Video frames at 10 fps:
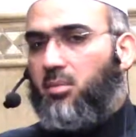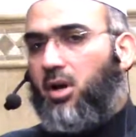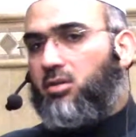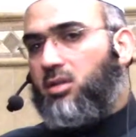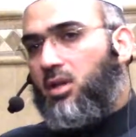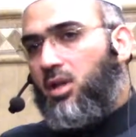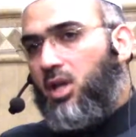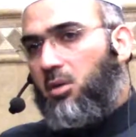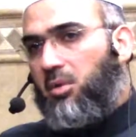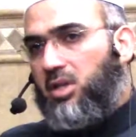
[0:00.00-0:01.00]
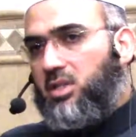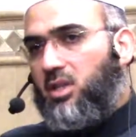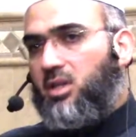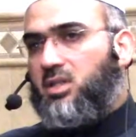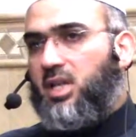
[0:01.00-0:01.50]
about
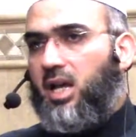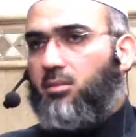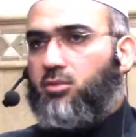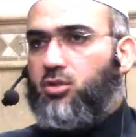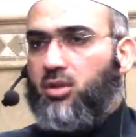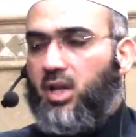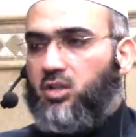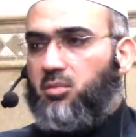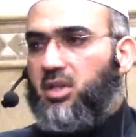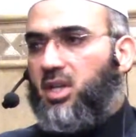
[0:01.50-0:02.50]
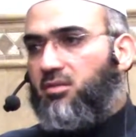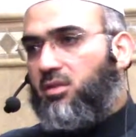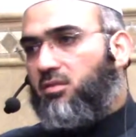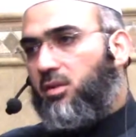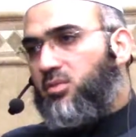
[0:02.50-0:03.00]
embracing Islam should not be
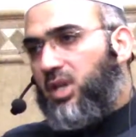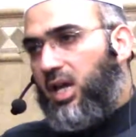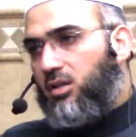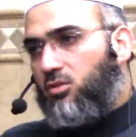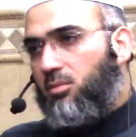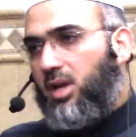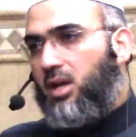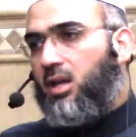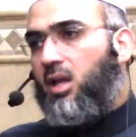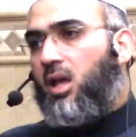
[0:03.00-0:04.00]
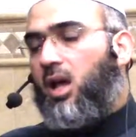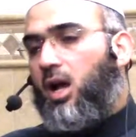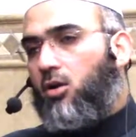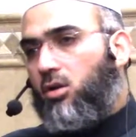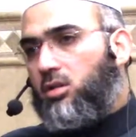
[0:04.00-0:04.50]
given from zakat al-mal
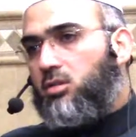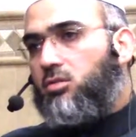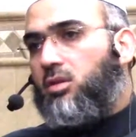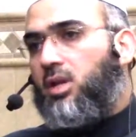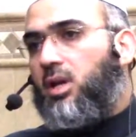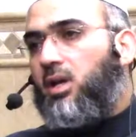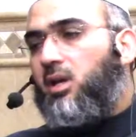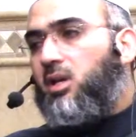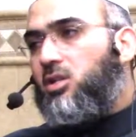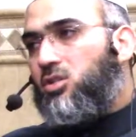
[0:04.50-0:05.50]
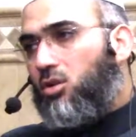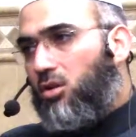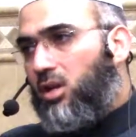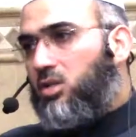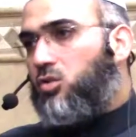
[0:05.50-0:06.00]
according to the
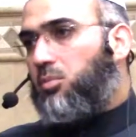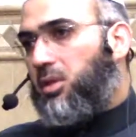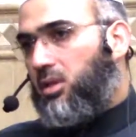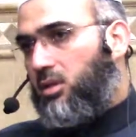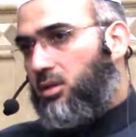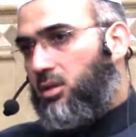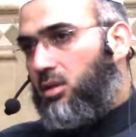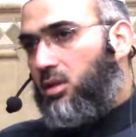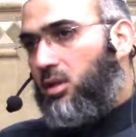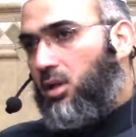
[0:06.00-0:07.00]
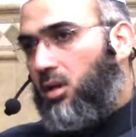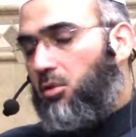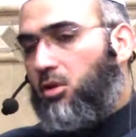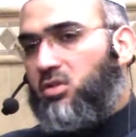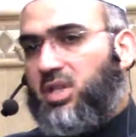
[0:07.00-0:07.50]
strongest opinion. Okay,
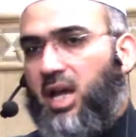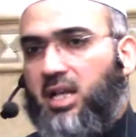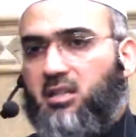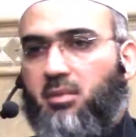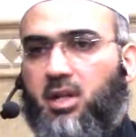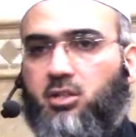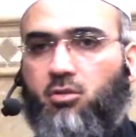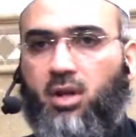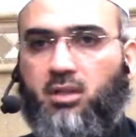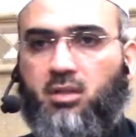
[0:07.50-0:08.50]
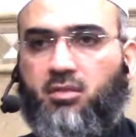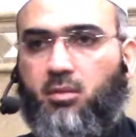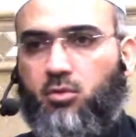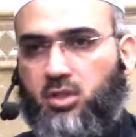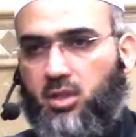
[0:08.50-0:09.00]
because zakat al-mal is collected
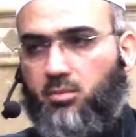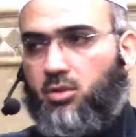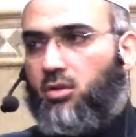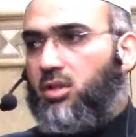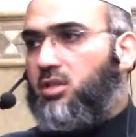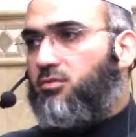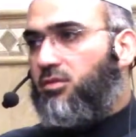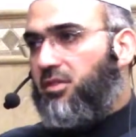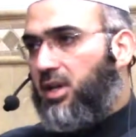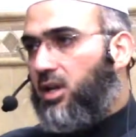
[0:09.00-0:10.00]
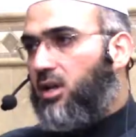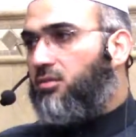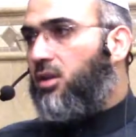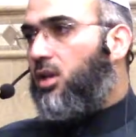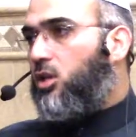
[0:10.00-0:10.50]
from Muslims, so it is fair
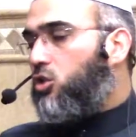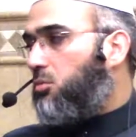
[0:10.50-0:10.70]
enough to